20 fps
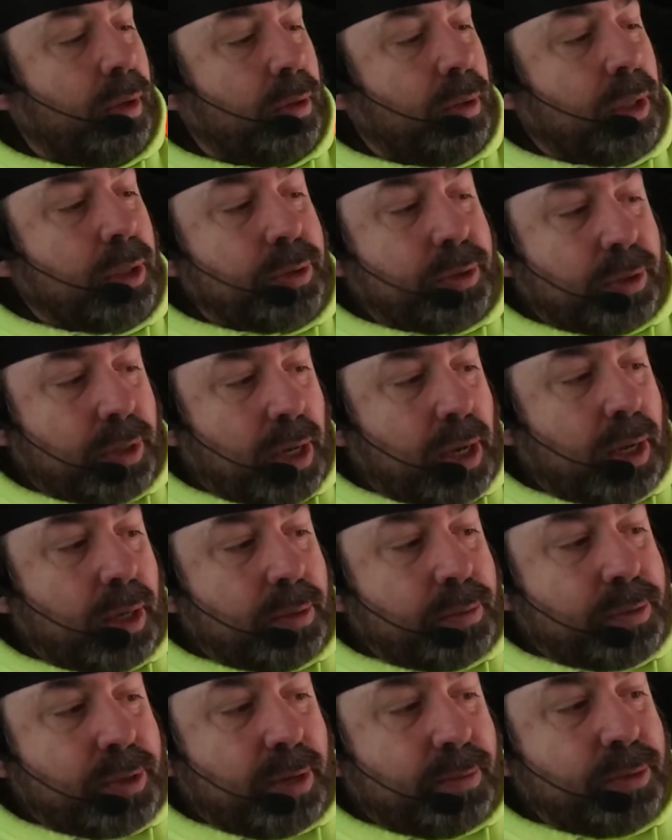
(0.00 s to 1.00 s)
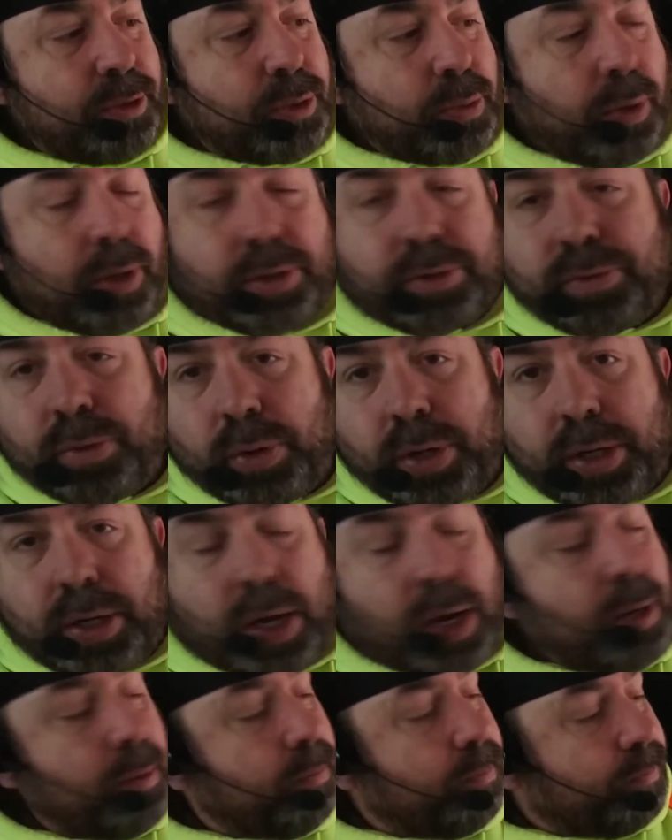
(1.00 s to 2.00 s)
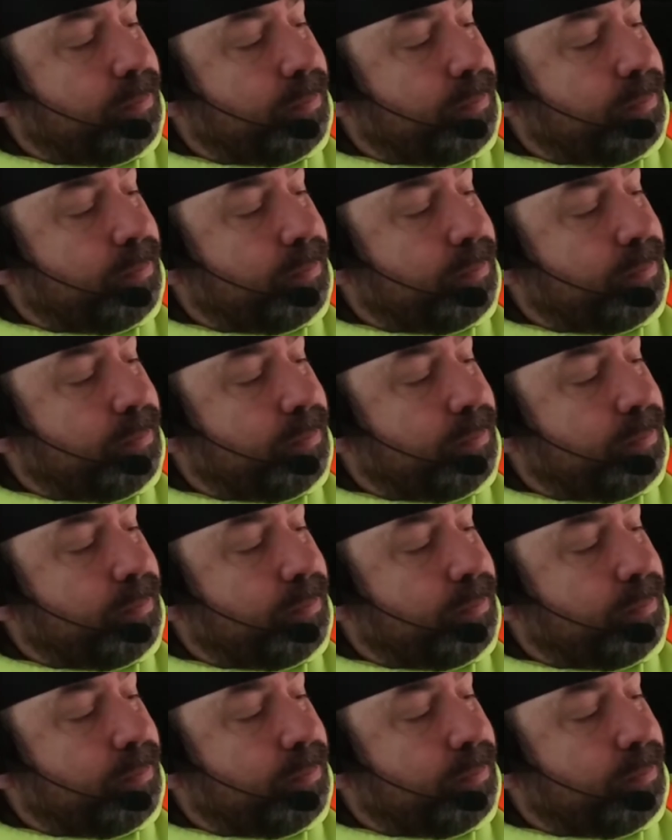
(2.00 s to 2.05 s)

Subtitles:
Because 7 squared is 49.